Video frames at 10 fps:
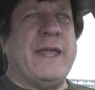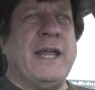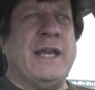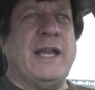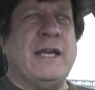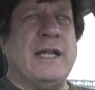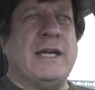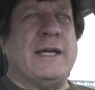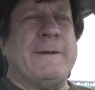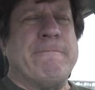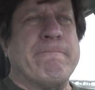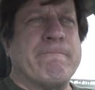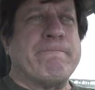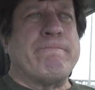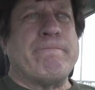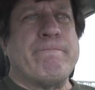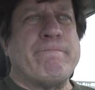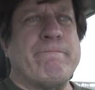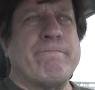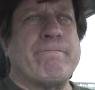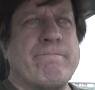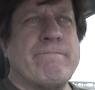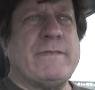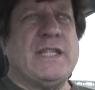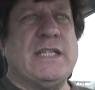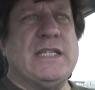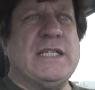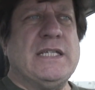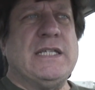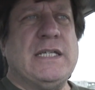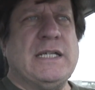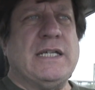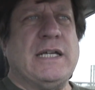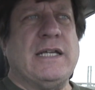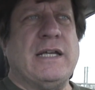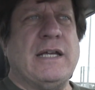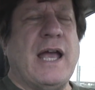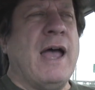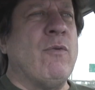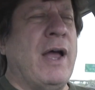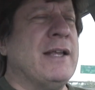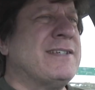and then I